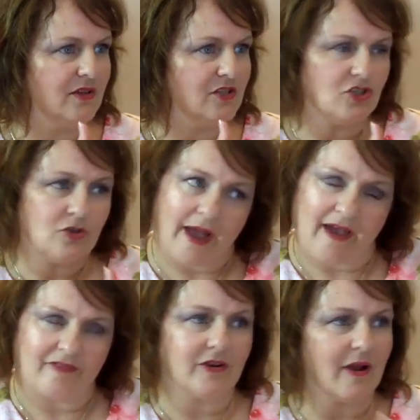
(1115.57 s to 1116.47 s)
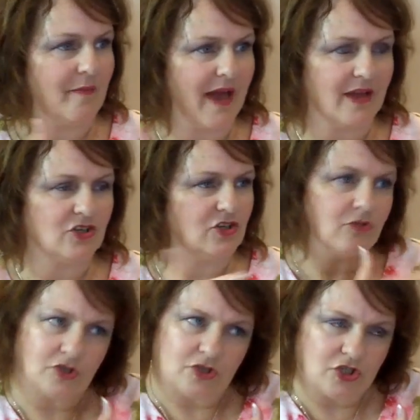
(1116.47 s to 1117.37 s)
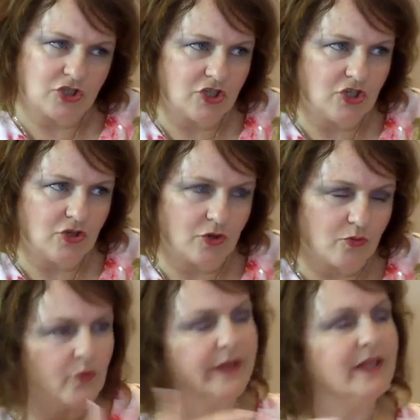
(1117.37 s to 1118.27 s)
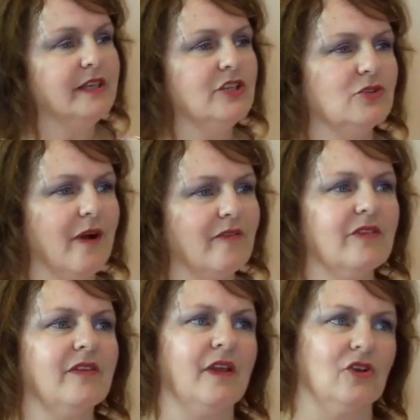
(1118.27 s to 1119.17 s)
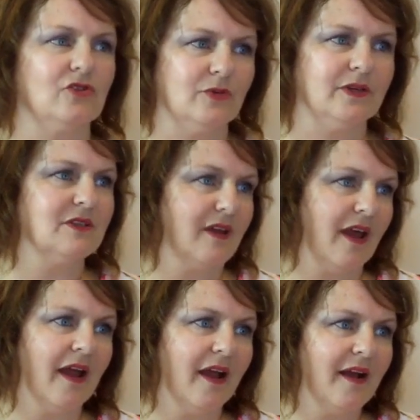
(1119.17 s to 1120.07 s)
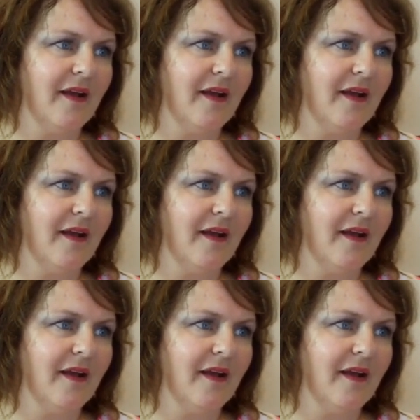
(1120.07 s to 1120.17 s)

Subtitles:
did you ever imagine you could really do everything that you're doing today?